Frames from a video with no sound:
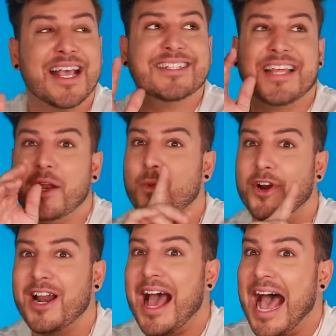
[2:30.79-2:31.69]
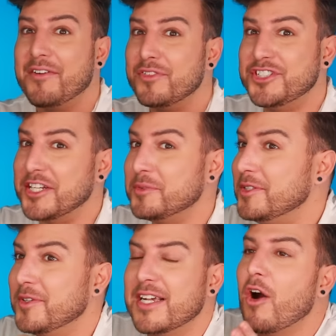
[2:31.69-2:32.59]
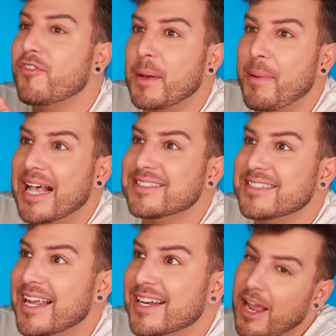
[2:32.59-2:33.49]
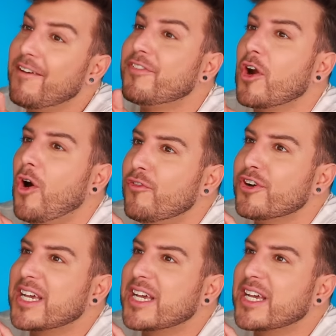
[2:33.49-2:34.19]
is that a word? I genuinely don't, overcapacitated. If they're over